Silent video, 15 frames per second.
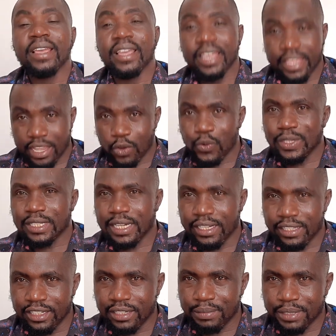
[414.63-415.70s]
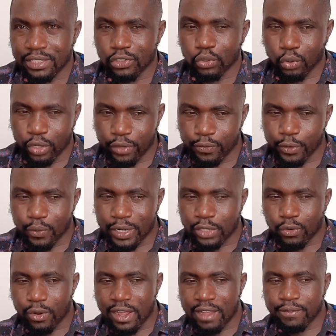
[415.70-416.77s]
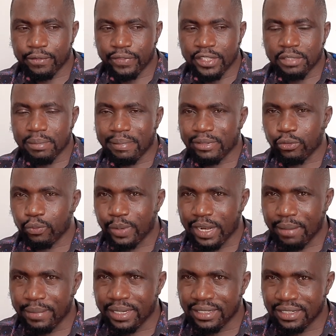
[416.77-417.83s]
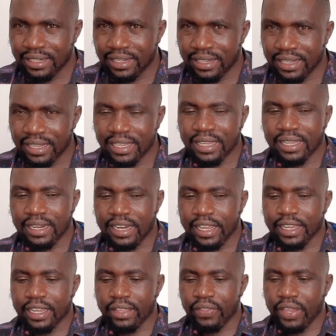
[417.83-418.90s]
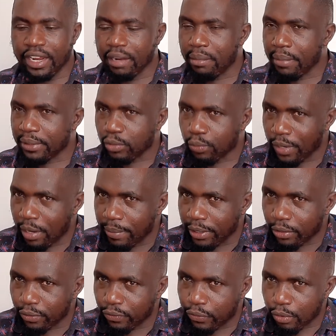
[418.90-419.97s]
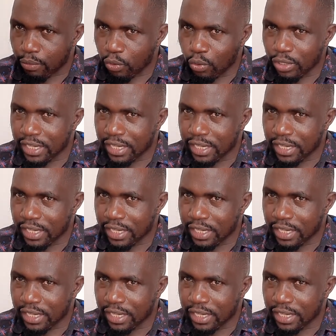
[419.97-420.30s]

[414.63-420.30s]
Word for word: Kenya Kwanza legitimacy. So if we were to have these members of parliament, like uh, the nine members of parliament from Luo